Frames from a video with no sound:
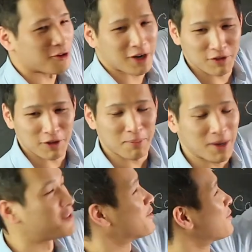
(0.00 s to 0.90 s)
I have to
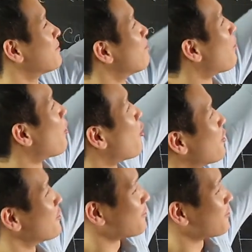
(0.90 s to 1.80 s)
paint
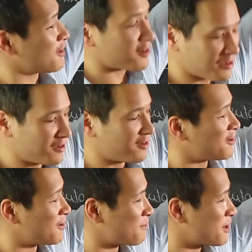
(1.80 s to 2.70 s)
more
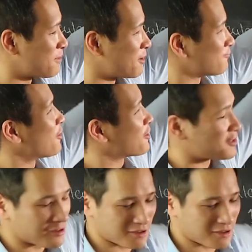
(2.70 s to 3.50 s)
um, above here because